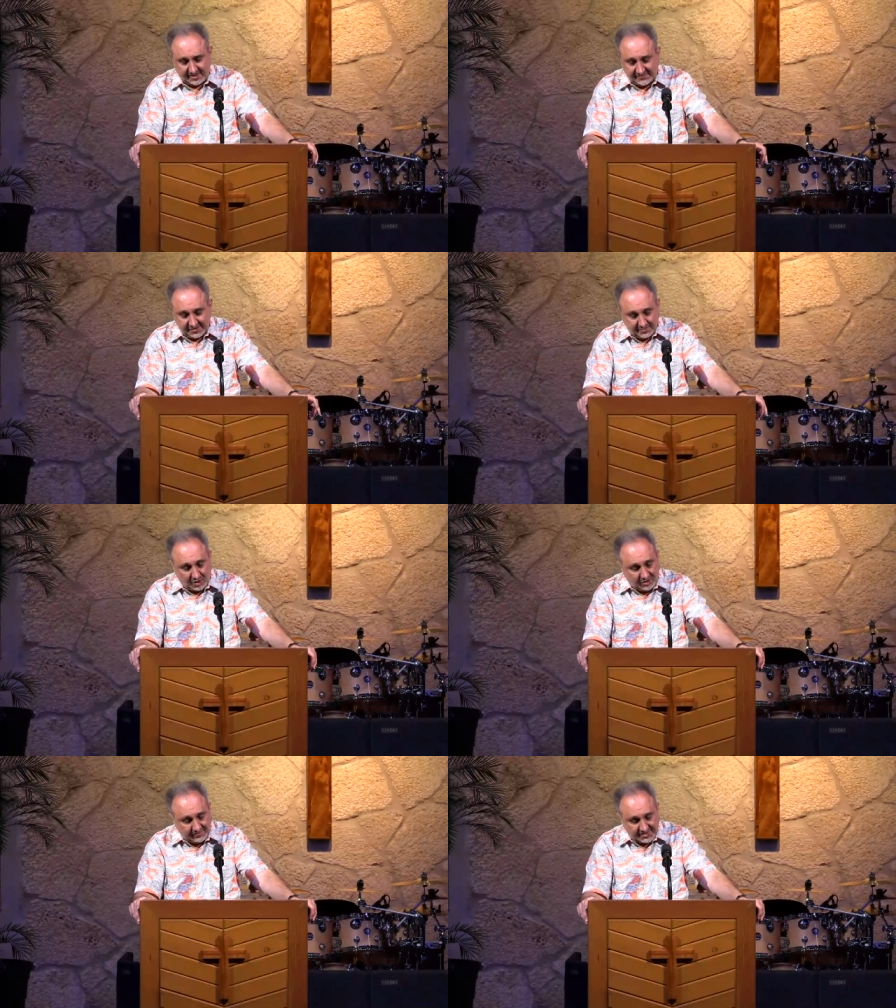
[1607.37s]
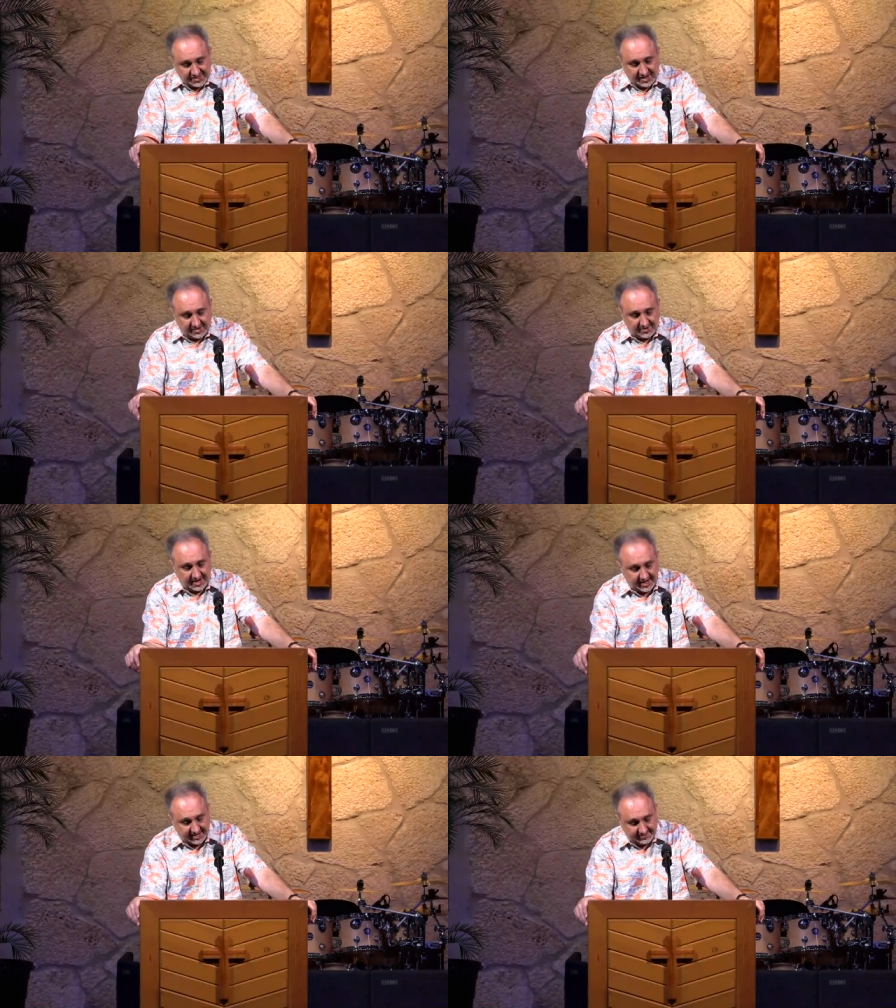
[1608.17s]
But if your motive is not
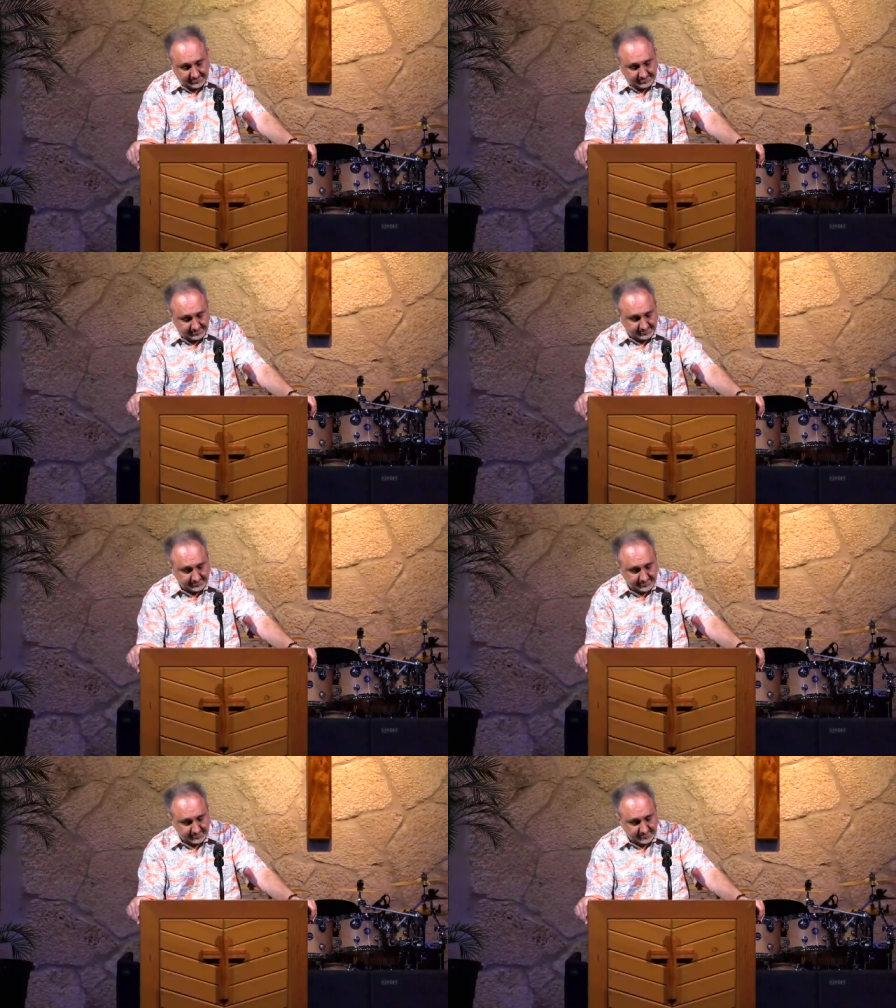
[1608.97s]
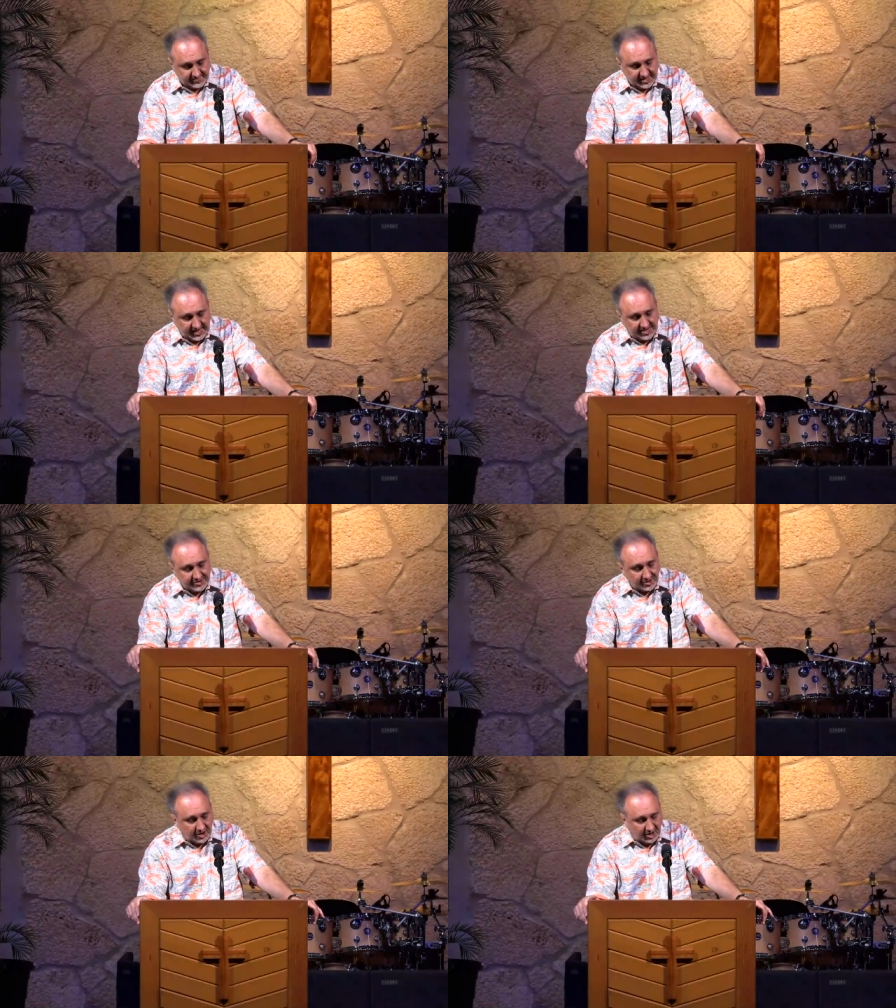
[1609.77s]
right
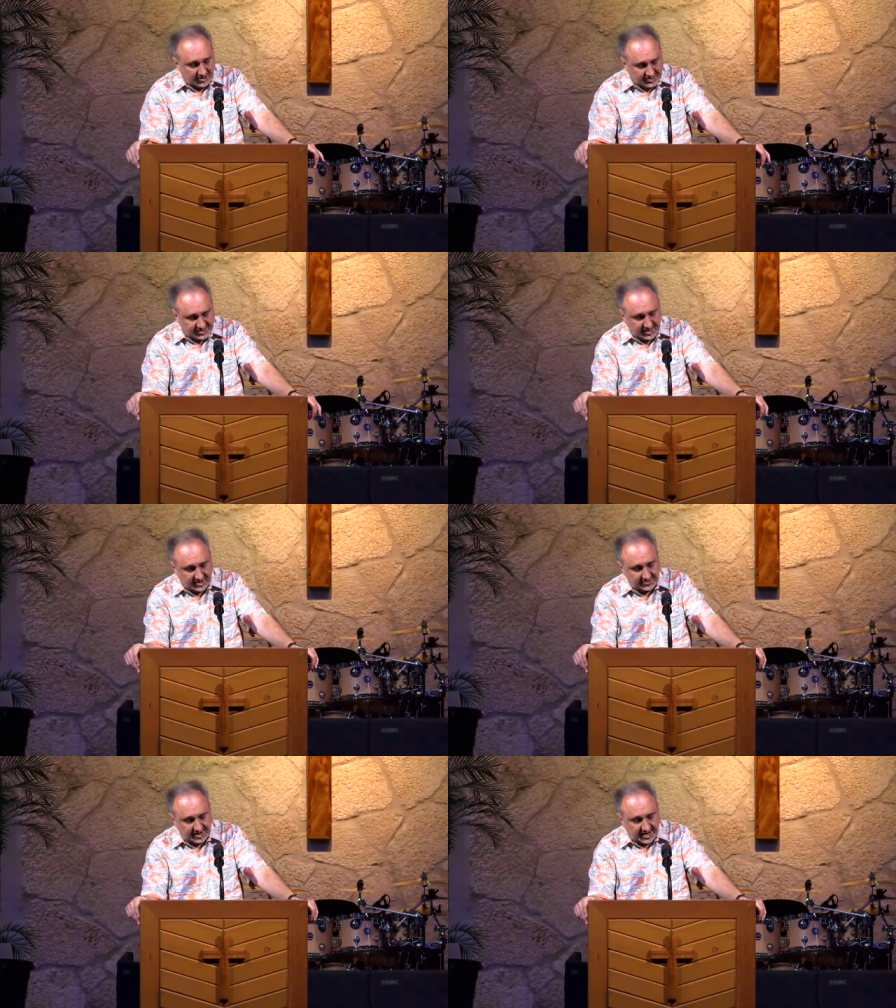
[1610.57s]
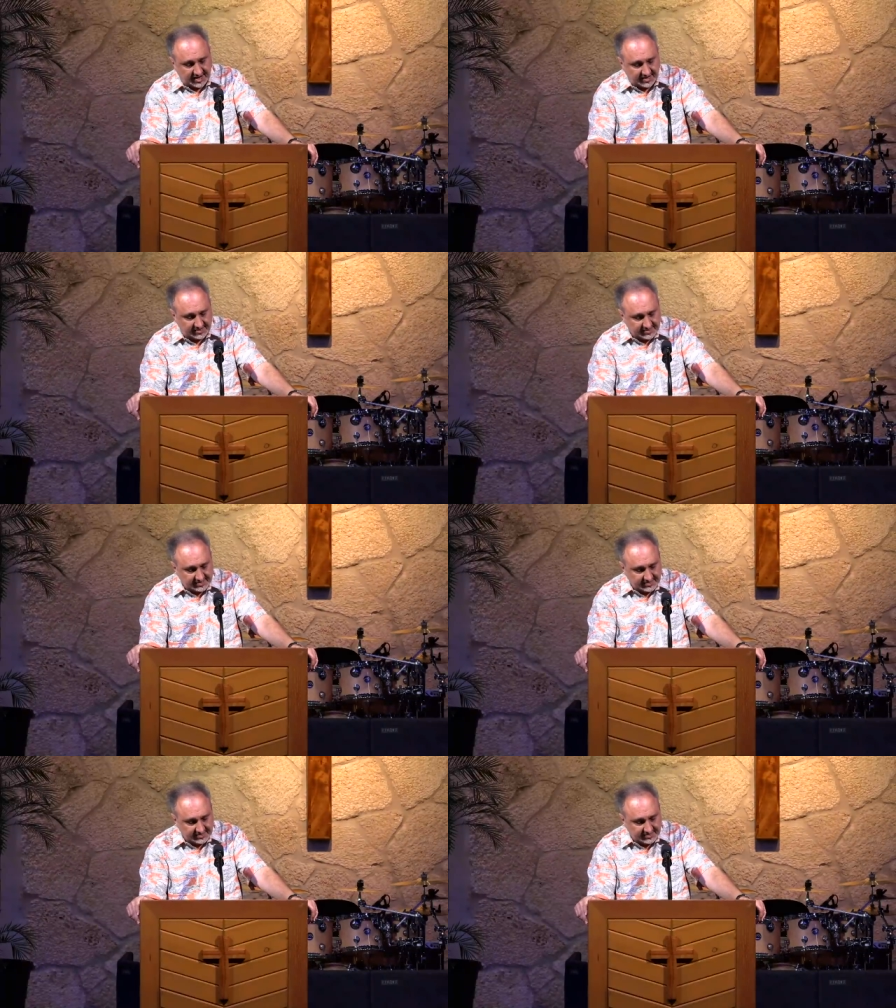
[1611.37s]
and your heart is not right,